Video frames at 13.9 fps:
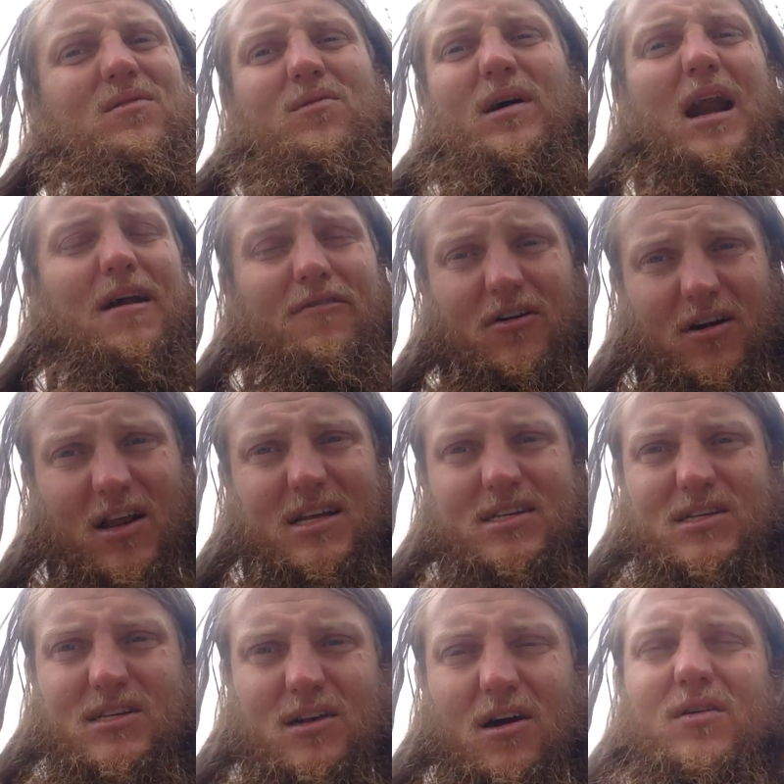whatever it
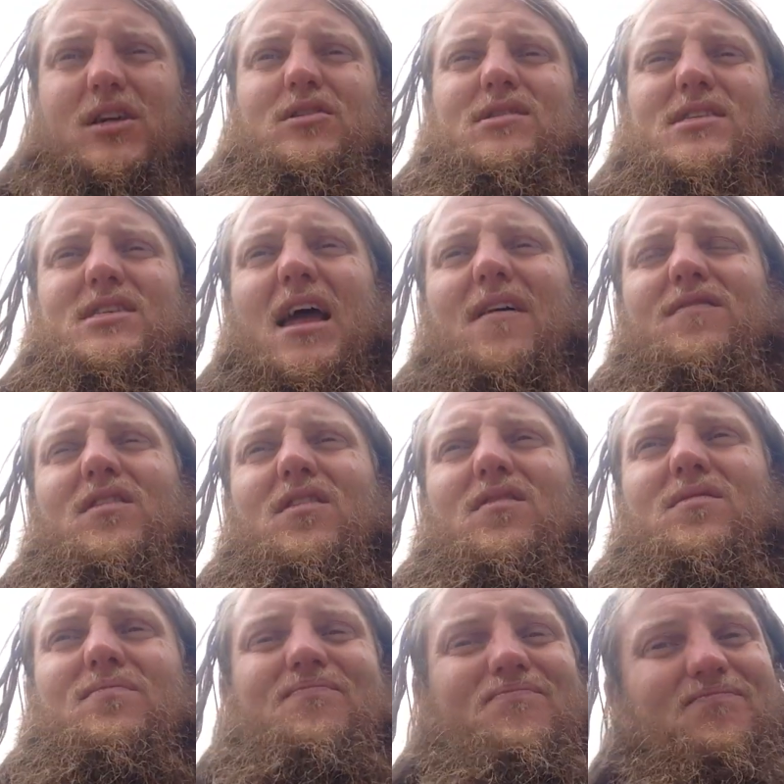is, you just have to